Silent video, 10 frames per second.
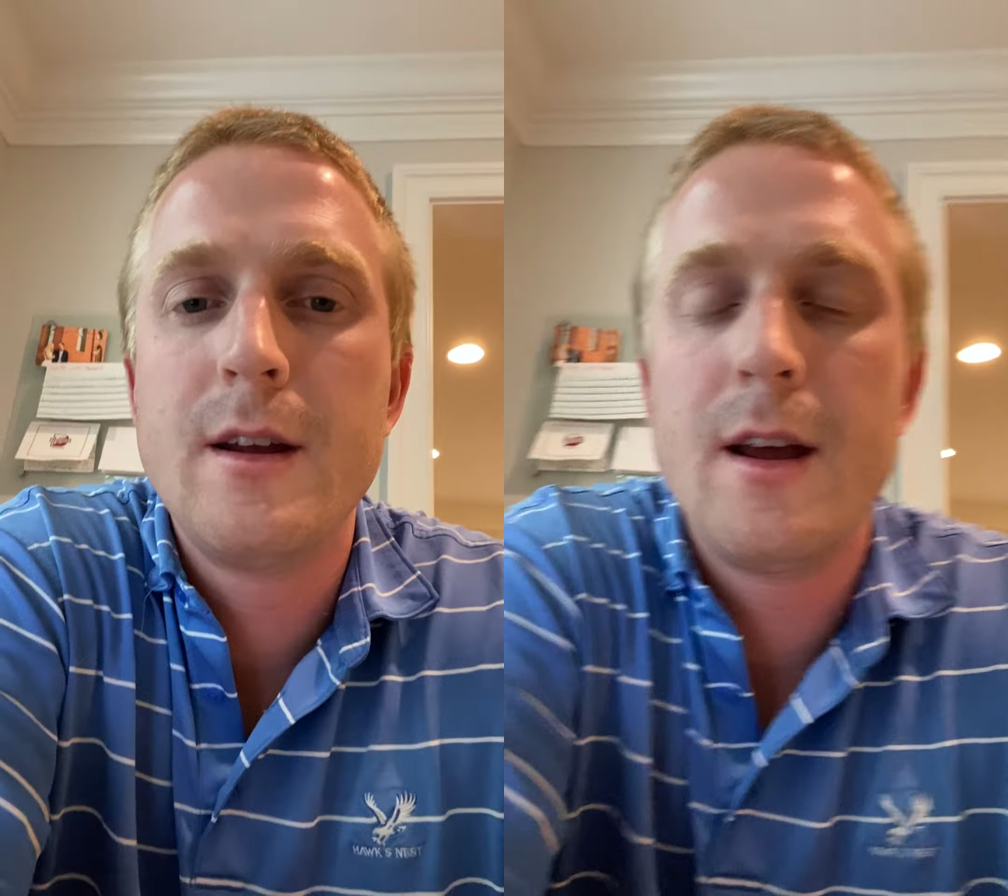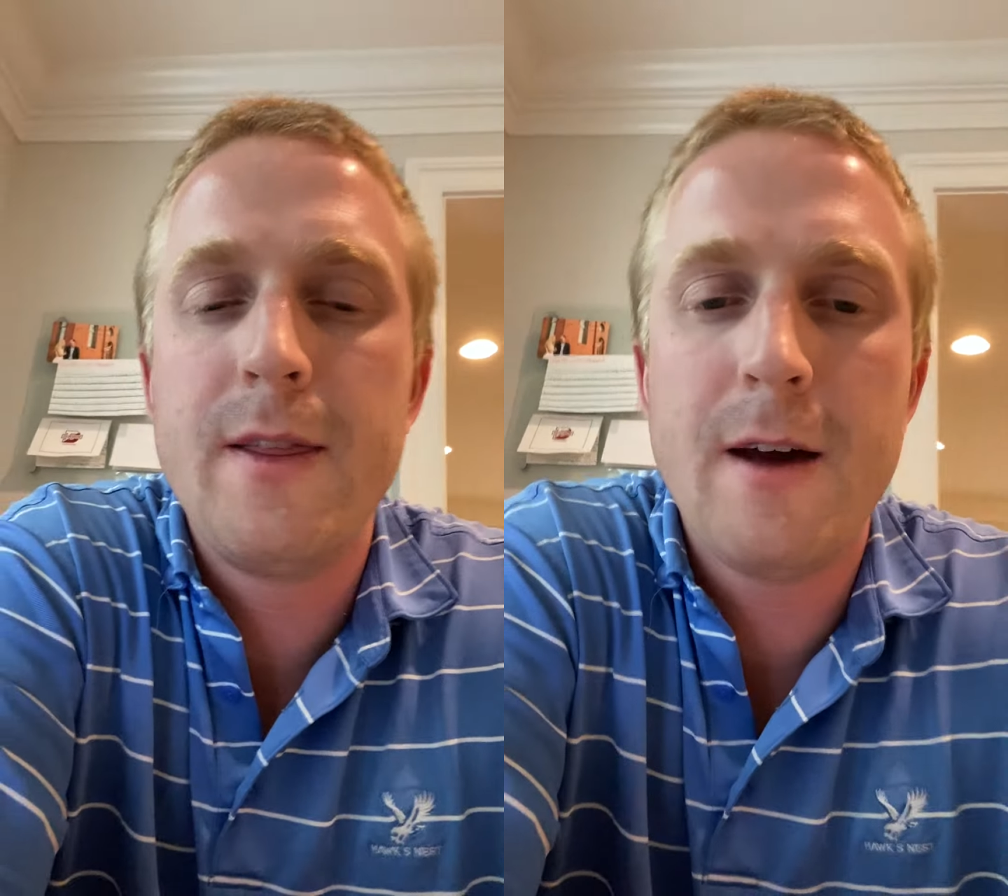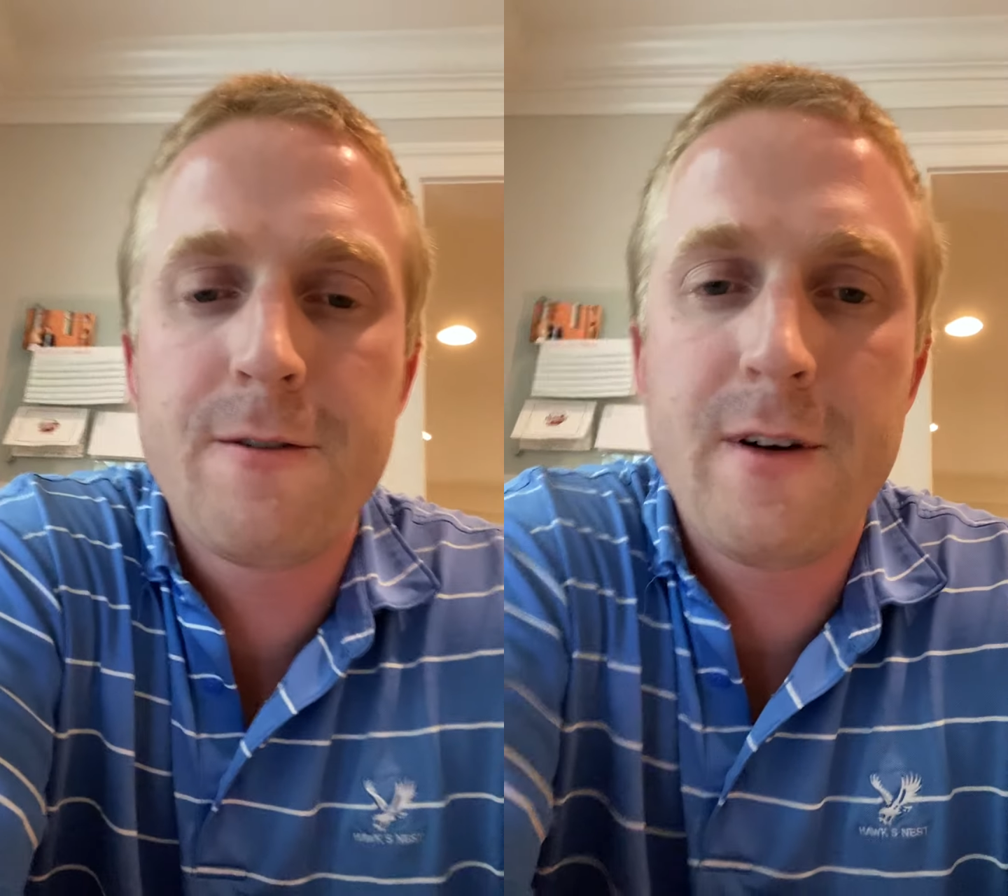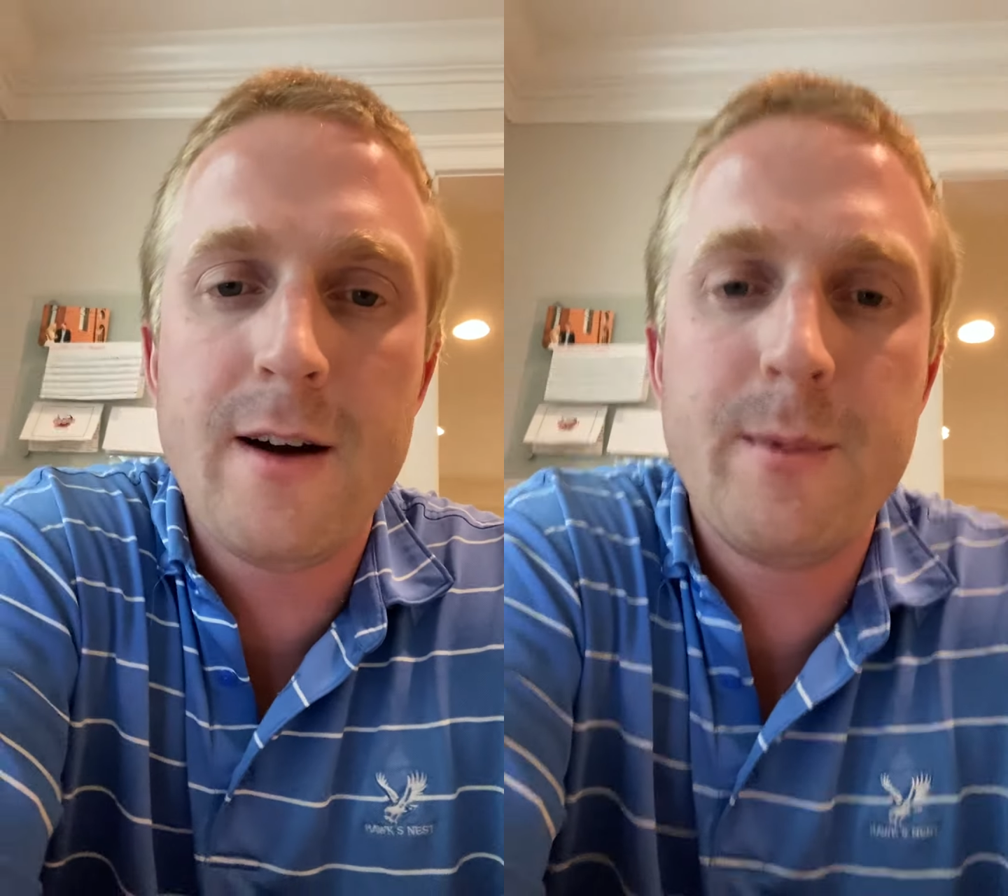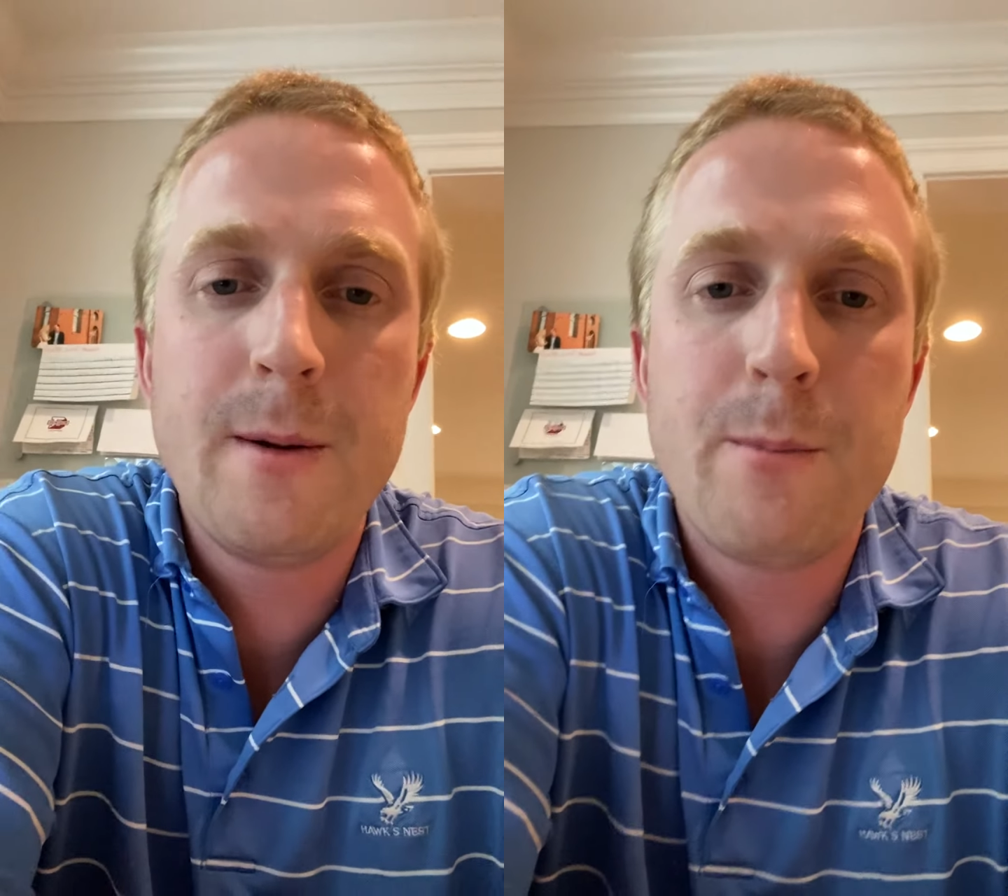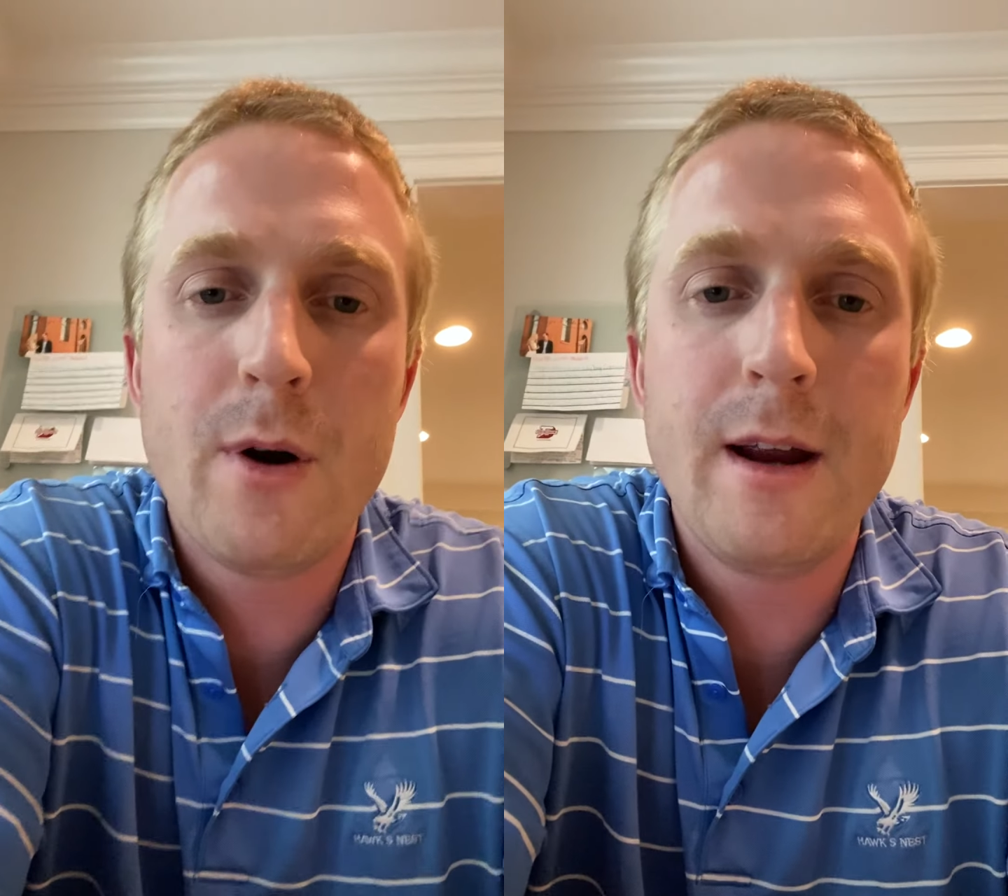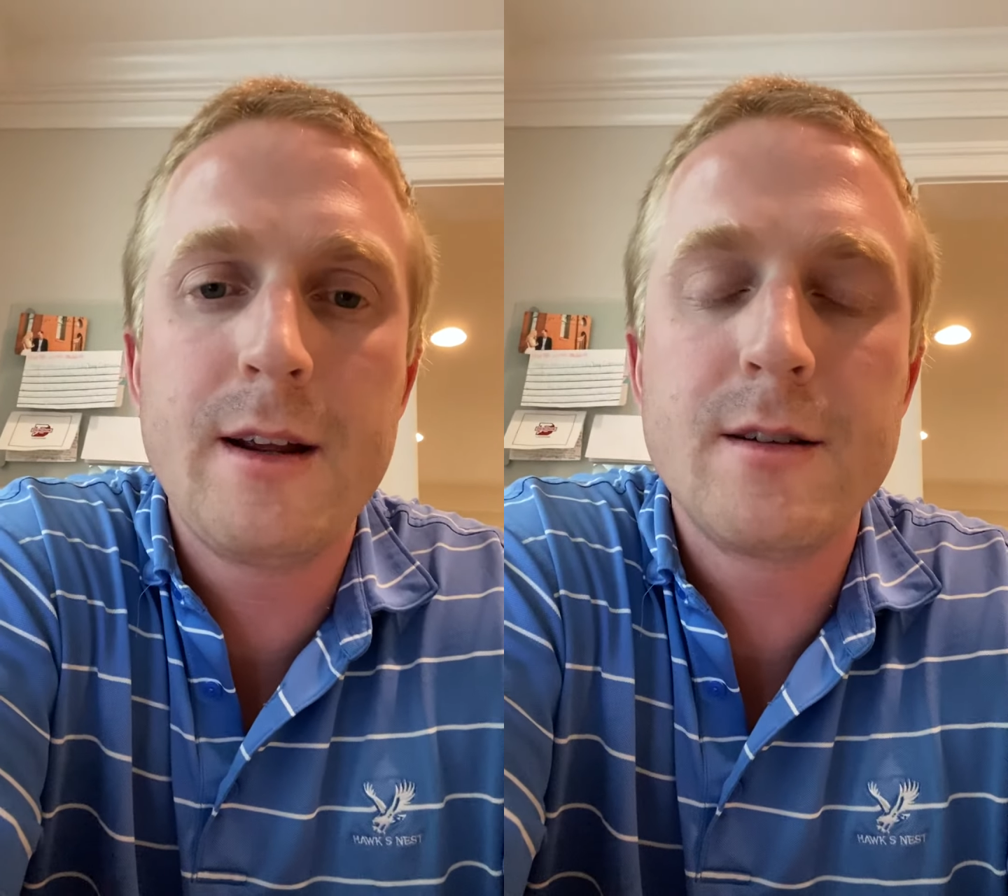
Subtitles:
And that 5-minute break